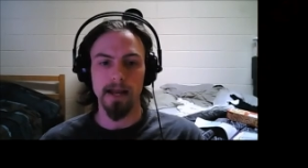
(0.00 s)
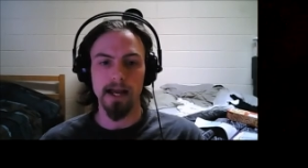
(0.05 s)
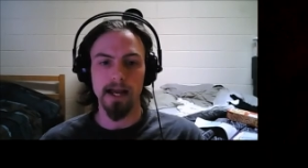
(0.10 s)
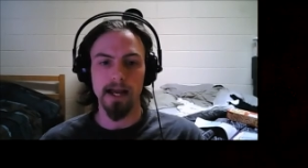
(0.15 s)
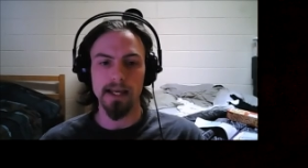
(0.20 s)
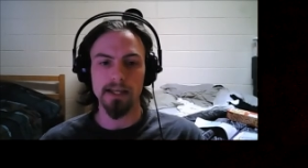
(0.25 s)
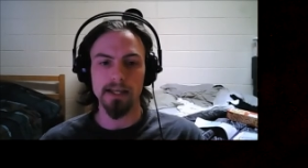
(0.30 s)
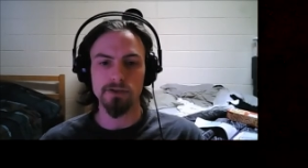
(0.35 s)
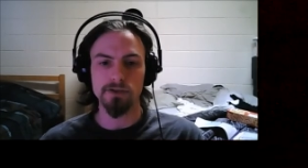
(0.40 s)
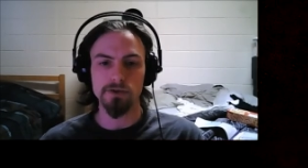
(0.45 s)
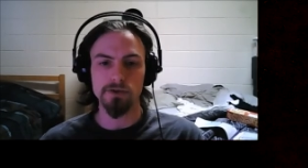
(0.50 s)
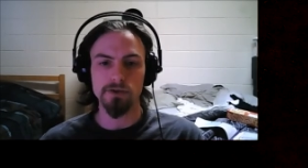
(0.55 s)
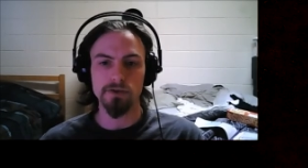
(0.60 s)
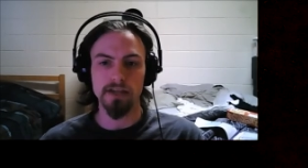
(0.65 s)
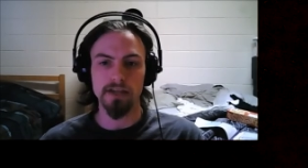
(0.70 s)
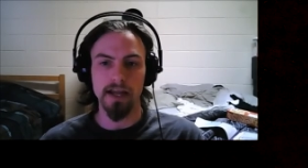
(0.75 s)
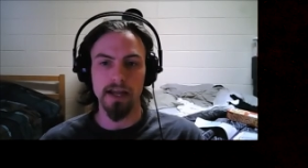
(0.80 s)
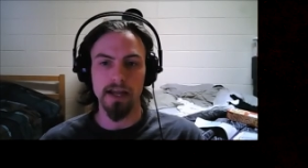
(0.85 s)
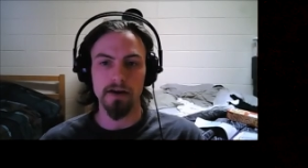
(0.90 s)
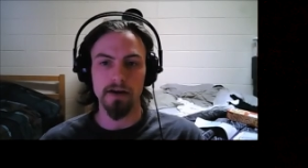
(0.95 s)
I
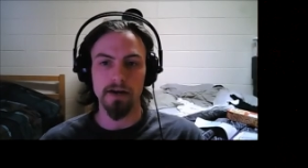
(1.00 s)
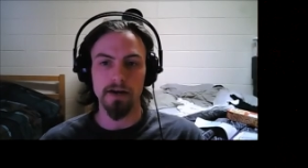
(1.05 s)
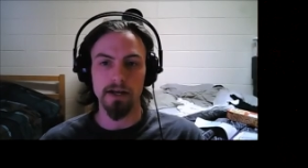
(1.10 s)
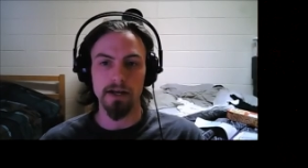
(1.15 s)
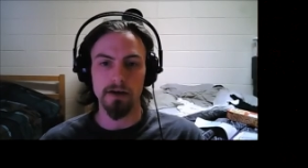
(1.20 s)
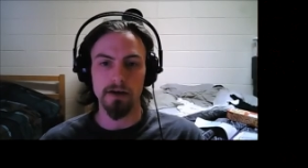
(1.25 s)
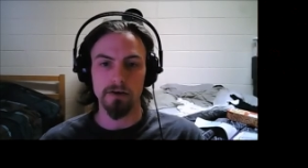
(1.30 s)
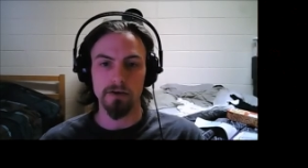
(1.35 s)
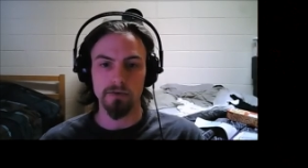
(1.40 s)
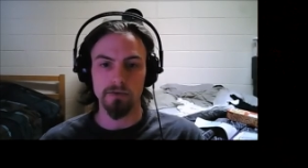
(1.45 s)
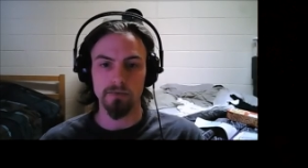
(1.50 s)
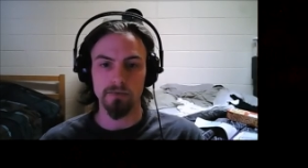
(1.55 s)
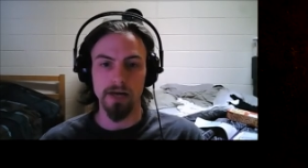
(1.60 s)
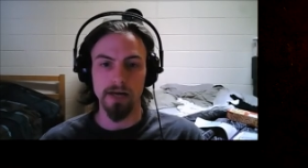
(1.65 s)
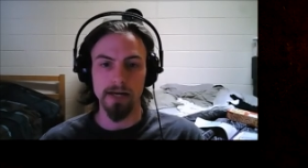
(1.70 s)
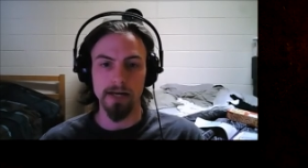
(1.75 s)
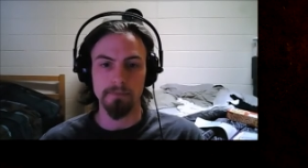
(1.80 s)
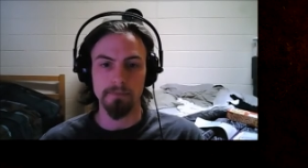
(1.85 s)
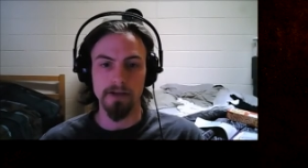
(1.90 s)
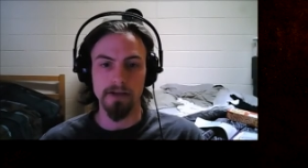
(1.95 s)
entered the area
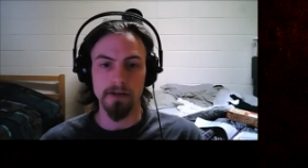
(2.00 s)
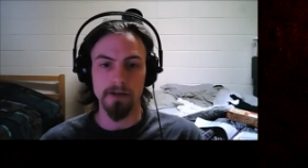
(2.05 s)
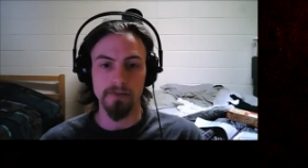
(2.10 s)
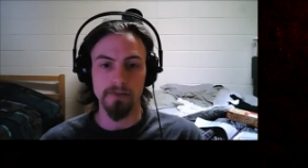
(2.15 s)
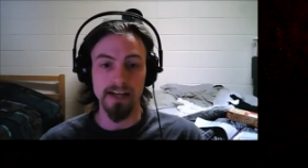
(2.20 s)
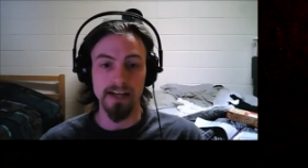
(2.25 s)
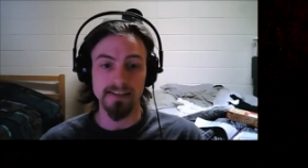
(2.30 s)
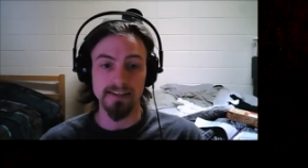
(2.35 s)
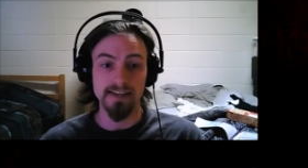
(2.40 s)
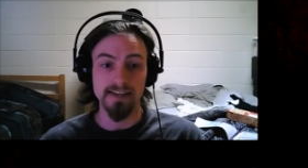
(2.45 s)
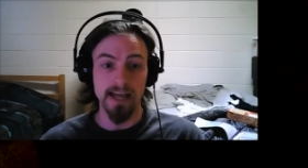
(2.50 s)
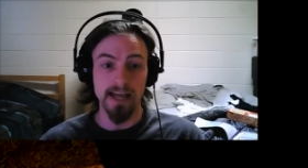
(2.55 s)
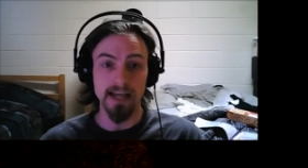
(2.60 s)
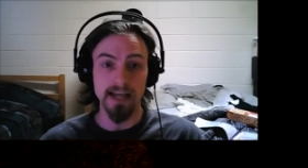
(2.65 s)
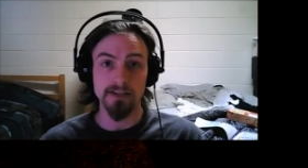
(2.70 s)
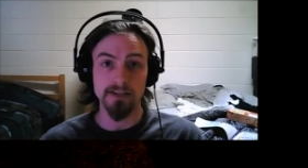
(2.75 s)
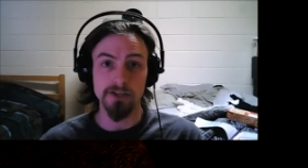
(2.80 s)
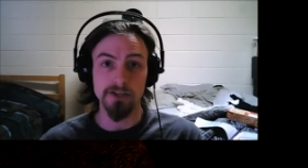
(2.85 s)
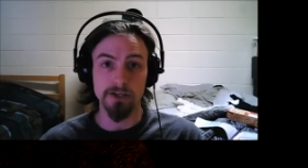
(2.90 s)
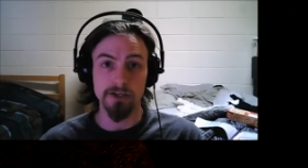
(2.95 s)
right up there. That's the
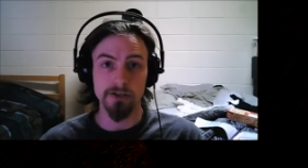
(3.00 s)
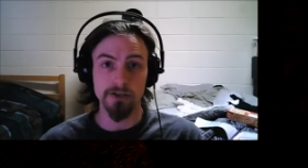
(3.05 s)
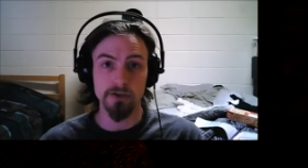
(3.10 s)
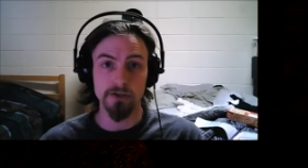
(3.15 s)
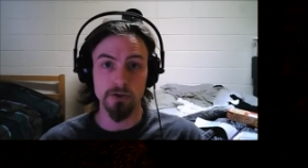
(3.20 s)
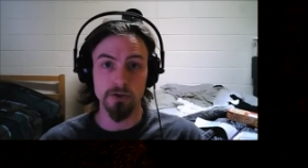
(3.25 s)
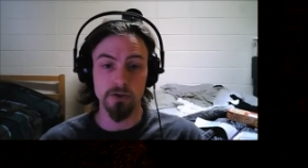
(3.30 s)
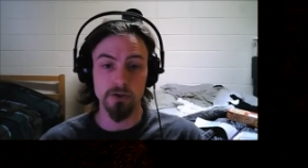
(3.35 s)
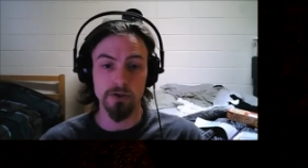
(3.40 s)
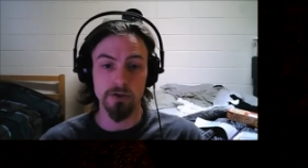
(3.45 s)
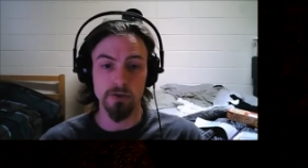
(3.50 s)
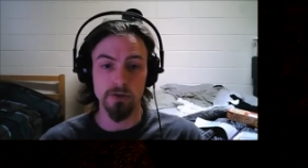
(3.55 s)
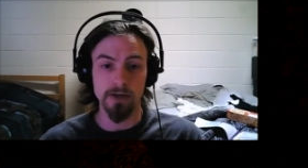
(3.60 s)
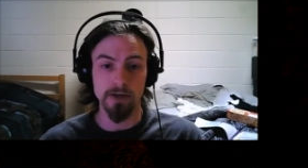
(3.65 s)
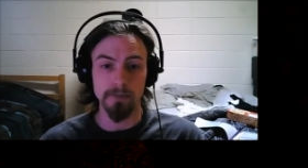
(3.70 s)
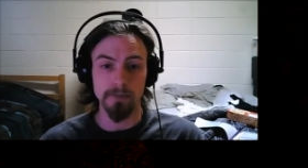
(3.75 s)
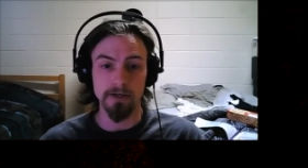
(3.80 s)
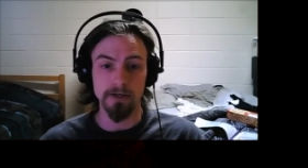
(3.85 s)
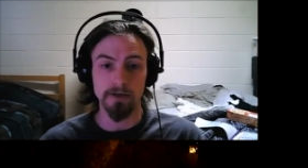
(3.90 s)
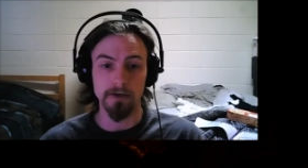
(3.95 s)
exit to the
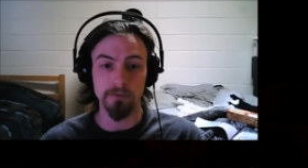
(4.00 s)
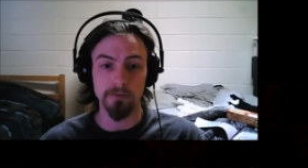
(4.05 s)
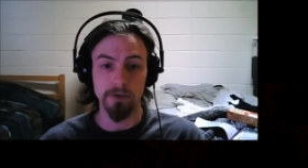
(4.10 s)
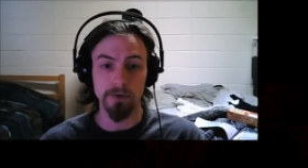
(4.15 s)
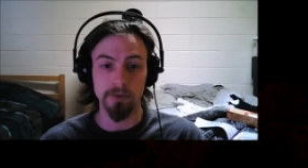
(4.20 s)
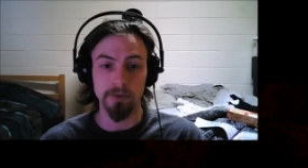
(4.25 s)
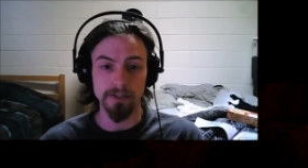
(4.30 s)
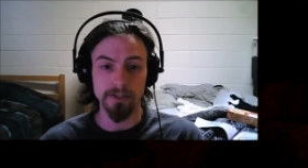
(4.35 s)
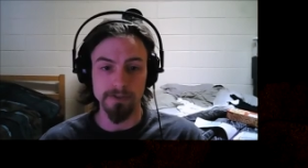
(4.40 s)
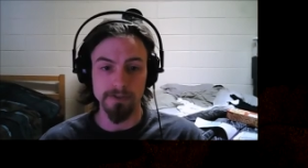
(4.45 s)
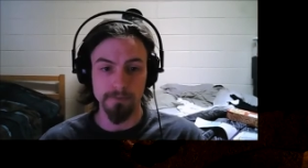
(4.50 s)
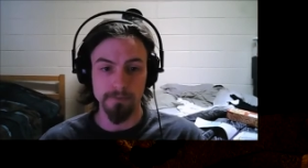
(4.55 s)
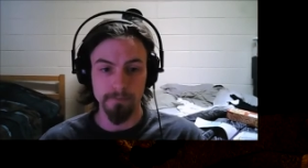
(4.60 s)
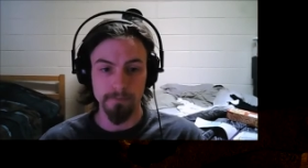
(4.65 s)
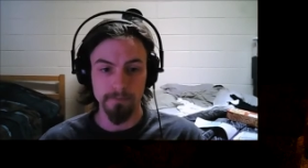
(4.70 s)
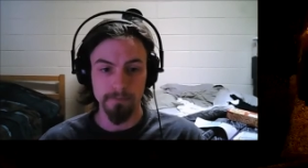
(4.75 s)
Dwemer ruins.